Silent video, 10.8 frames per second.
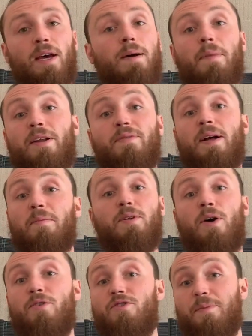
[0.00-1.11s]
might have helped
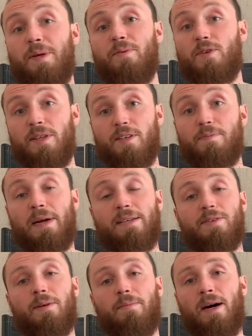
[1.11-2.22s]
contribute to this man's
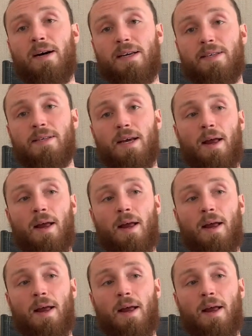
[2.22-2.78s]
demise,